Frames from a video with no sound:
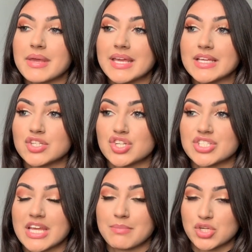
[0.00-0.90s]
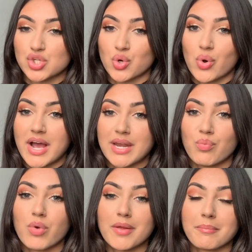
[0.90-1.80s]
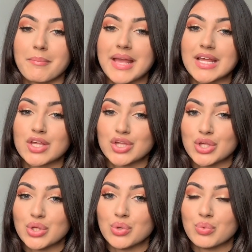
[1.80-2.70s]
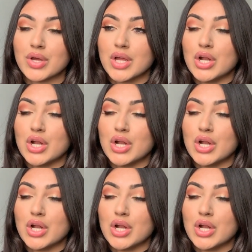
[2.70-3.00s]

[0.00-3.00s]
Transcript: It's just immature, and it won't make you